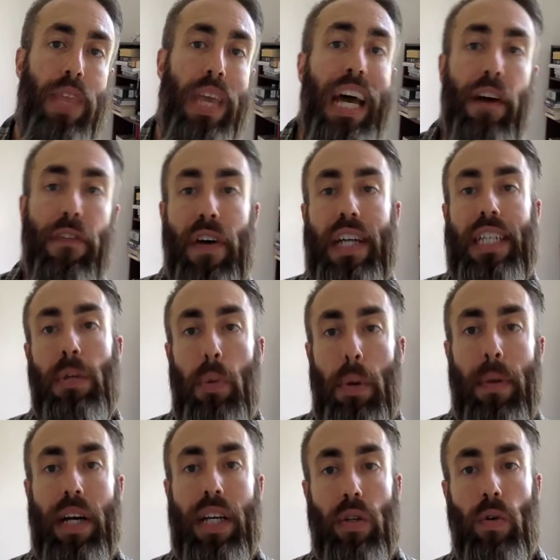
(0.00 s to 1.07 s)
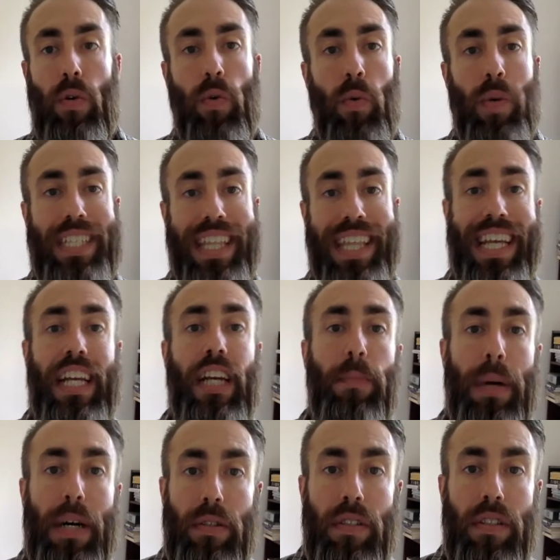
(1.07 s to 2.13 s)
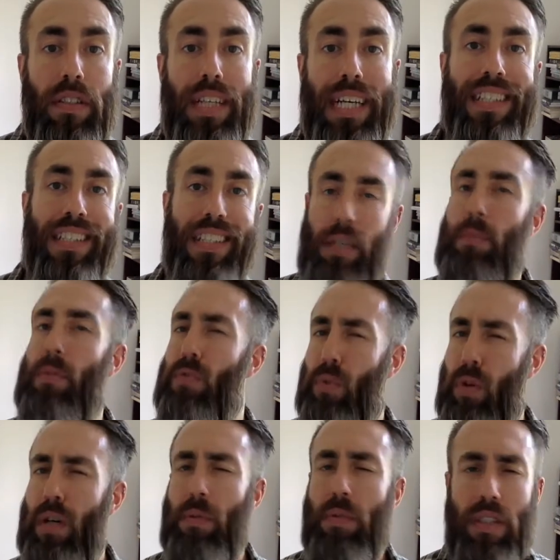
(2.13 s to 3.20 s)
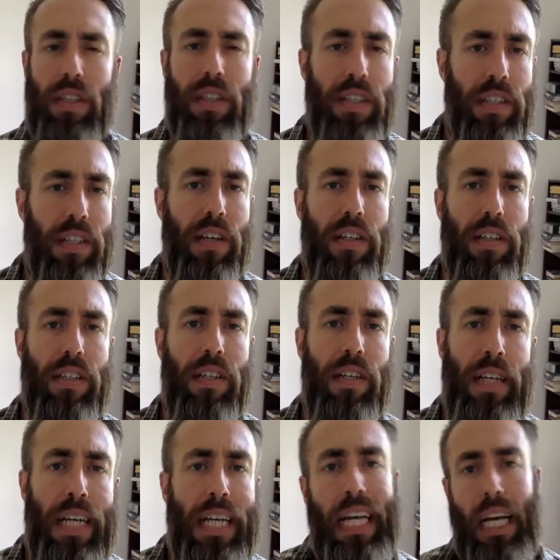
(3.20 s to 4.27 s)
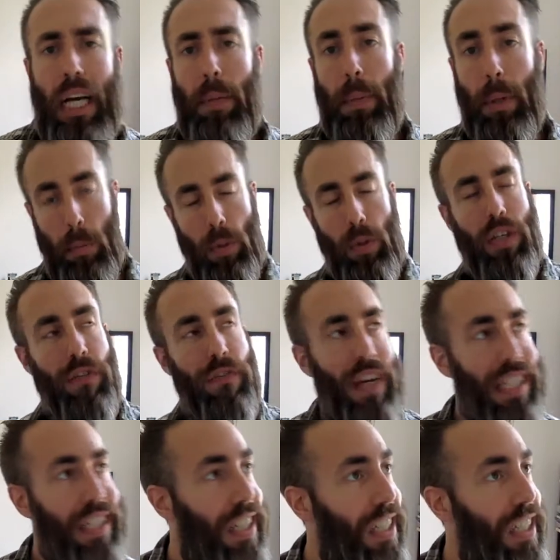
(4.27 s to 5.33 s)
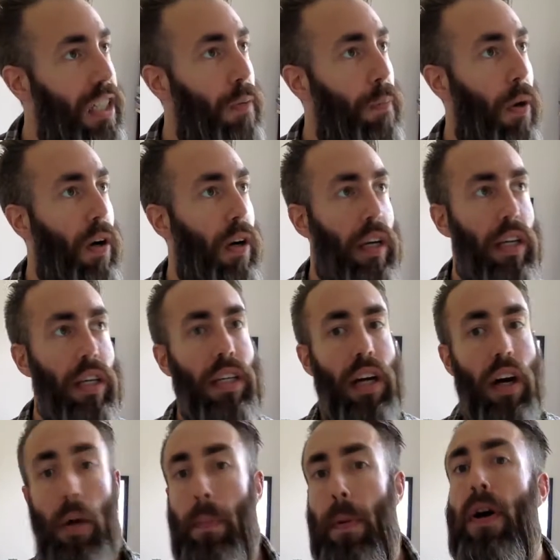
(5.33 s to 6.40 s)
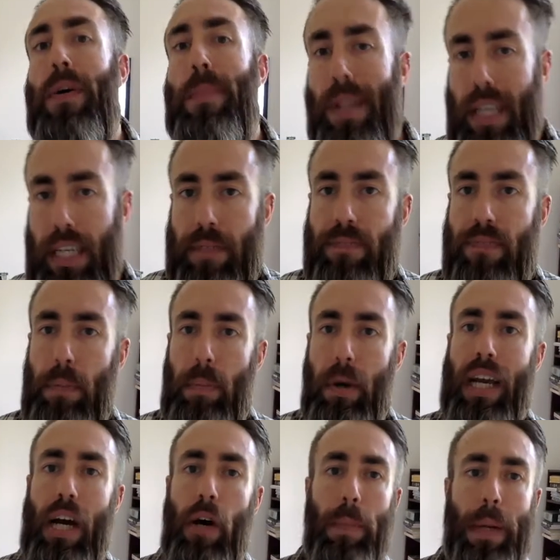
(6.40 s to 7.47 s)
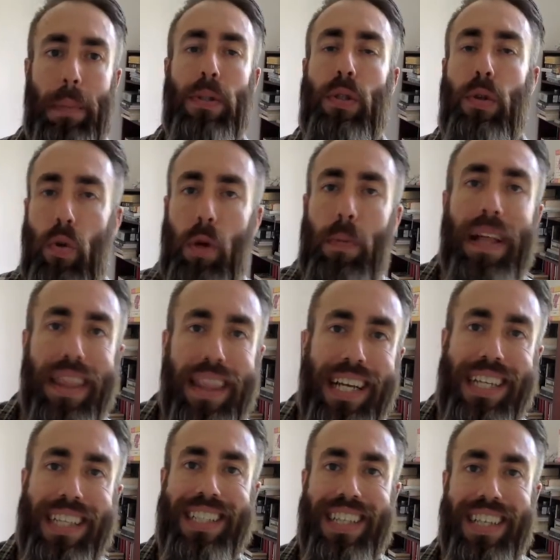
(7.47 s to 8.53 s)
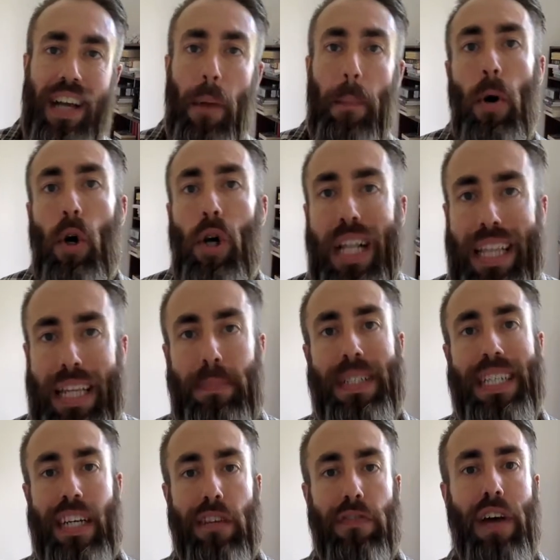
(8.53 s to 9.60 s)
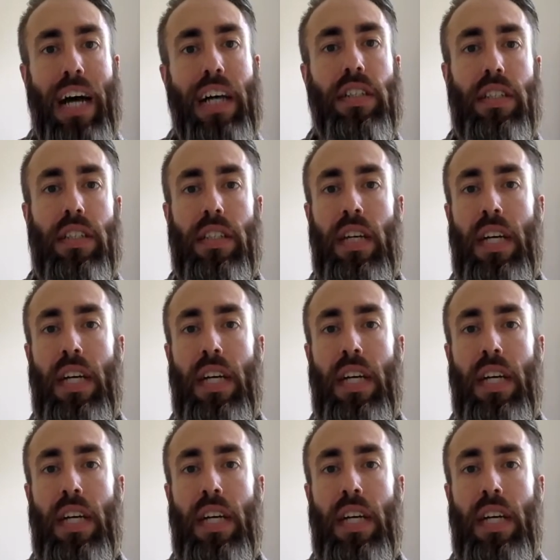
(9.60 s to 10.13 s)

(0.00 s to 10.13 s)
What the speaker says: Effects that we might not always think about. That's some of what I want to discuss. But I'm also fascinated by hyperbole, by how people talk about things in apocalyptic fashion,